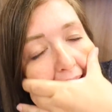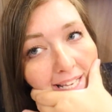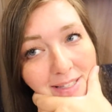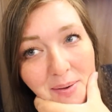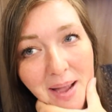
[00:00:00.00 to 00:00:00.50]
me
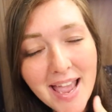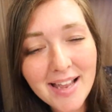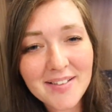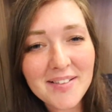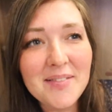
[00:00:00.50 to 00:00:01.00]
into
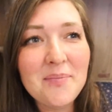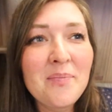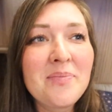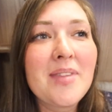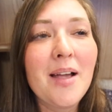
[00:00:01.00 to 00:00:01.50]
it.
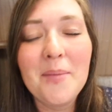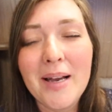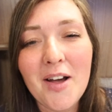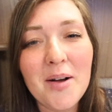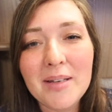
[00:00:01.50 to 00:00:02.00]

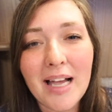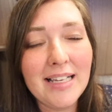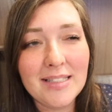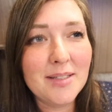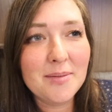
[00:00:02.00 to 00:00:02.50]
We're not, guys.